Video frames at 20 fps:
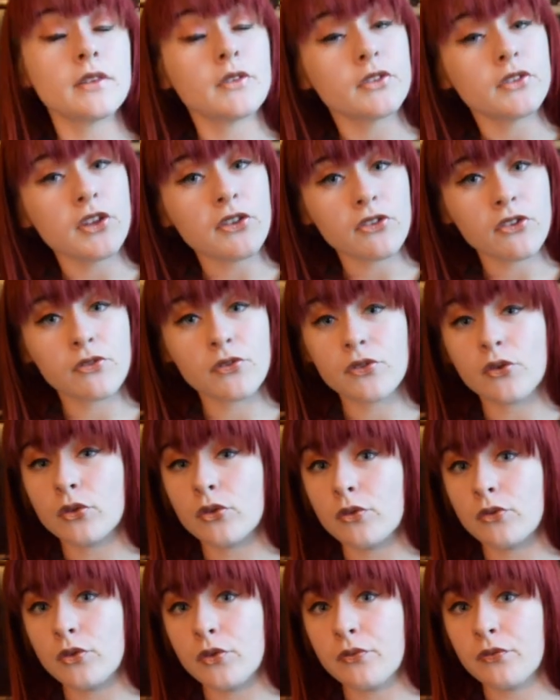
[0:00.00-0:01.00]
This is sort
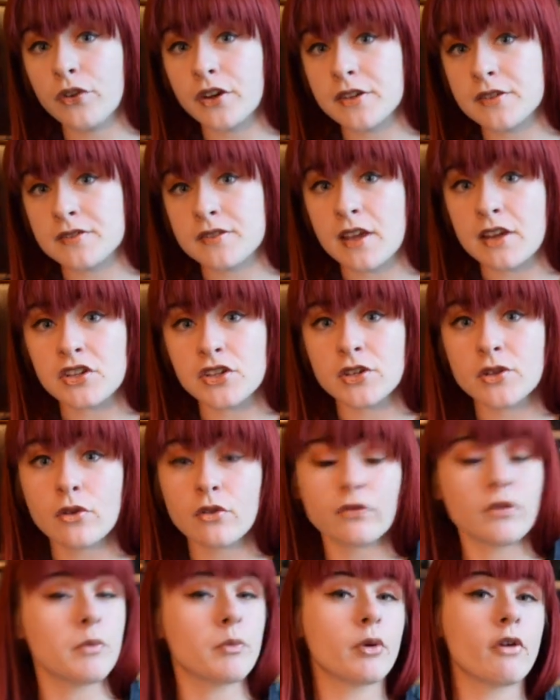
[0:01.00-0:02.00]
of the first session of
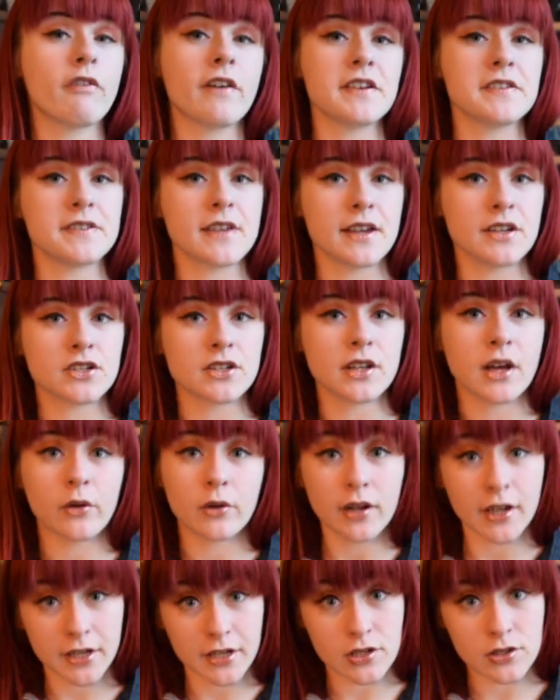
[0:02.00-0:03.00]
improvisation I would
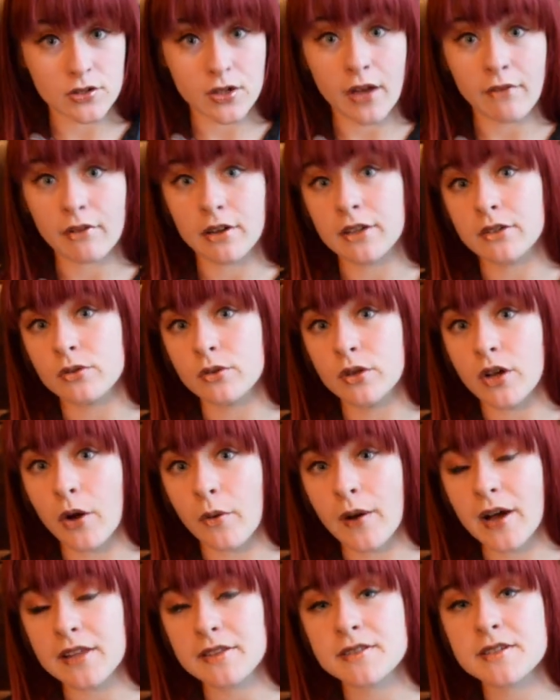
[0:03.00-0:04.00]
like you to have a little go
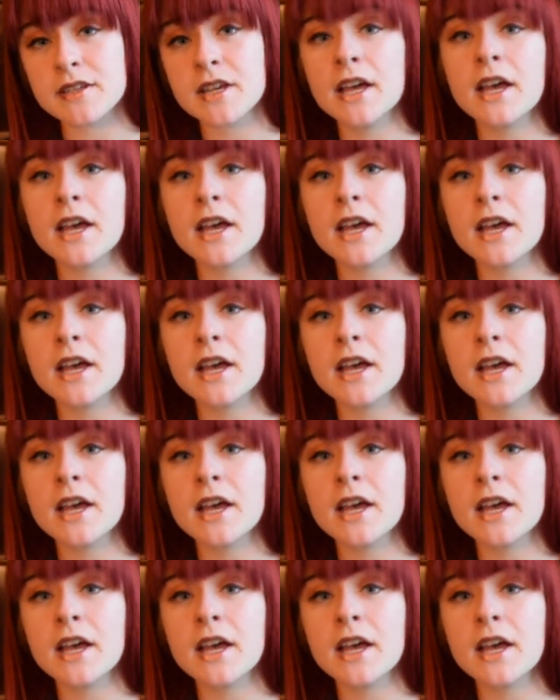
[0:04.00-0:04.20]
at.